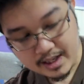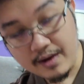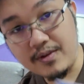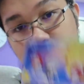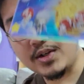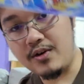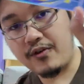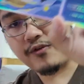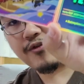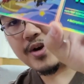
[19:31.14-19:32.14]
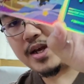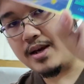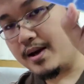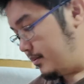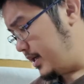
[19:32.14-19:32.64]
gave this to you for
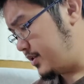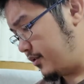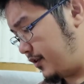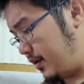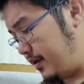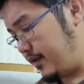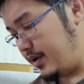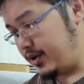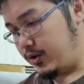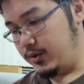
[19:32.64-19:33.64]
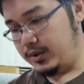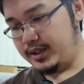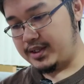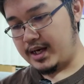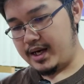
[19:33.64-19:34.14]
free, but it's a very, very cool
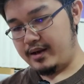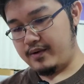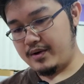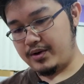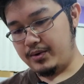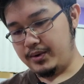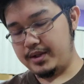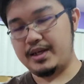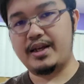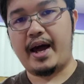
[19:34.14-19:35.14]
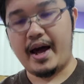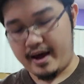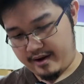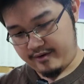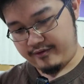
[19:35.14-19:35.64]
design, very cool thing to
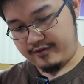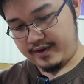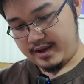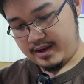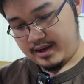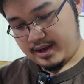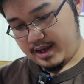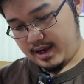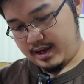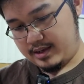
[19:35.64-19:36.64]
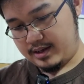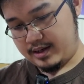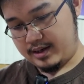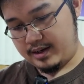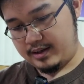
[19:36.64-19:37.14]
have. And
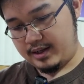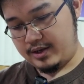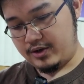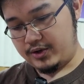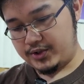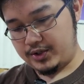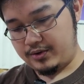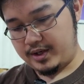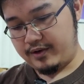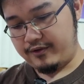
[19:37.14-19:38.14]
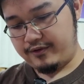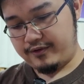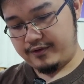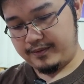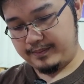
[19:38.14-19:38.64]
they also give,
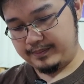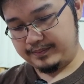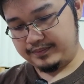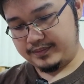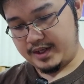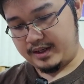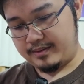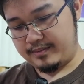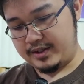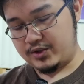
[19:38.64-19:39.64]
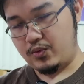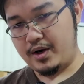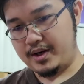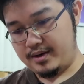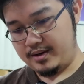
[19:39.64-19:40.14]
like, this
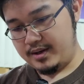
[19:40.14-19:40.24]
one.